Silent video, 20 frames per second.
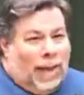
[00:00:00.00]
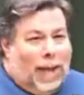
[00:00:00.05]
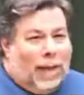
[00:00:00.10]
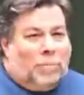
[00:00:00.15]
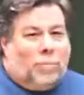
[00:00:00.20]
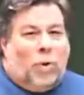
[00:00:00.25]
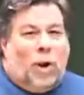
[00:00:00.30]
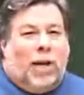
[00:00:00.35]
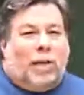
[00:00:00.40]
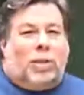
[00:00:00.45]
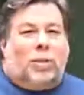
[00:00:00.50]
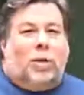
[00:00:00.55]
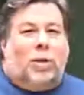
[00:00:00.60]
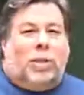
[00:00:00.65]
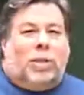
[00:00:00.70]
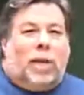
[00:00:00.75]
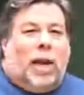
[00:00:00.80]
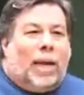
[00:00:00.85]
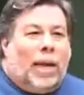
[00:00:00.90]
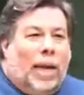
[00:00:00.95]
And prankster
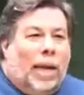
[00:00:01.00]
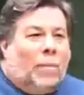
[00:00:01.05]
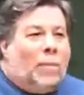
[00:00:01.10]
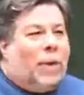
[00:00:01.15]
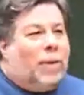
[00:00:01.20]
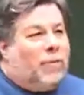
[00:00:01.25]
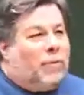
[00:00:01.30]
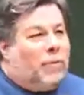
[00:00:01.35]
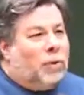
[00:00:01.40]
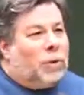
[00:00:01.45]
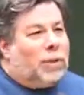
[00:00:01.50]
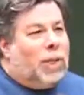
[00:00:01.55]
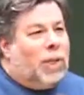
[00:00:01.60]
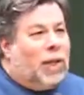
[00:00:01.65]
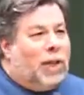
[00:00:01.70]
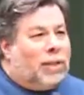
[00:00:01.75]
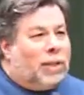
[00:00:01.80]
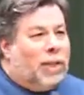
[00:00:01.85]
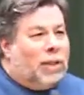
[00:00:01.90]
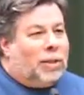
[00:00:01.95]
as I am, I, the first
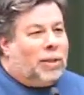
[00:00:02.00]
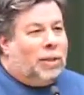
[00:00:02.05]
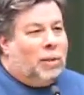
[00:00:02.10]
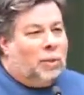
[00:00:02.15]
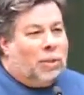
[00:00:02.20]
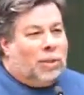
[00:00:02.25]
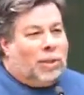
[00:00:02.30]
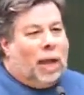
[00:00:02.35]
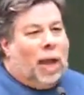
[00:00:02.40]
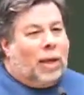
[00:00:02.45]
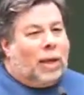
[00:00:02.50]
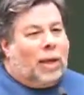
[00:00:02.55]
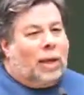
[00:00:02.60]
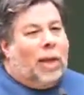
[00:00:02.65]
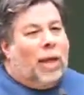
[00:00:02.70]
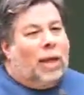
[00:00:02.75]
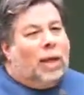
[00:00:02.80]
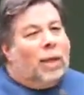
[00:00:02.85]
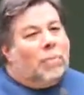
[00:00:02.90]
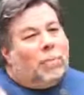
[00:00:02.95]
thing I said to her was, I can
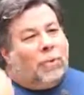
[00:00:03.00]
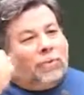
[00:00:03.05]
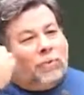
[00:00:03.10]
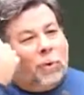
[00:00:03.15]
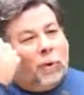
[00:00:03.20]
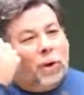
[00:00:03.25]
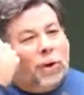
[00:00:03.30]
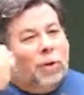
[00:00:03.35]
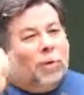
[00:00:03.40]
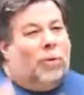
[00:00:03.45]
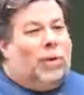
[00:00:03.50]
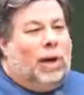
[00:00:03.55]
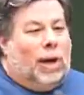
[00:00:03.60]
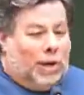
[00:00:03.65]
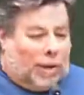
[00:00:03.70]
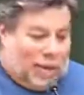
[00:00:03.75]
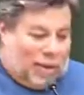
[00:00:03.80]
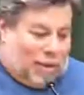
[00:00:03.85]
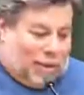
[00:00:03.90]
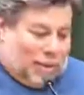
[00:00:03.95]
hang up before you. And I
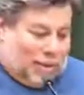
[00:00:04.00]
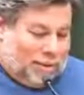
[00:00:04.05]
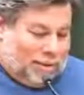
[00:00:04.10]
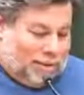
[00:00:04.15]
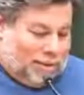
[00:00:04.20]
did.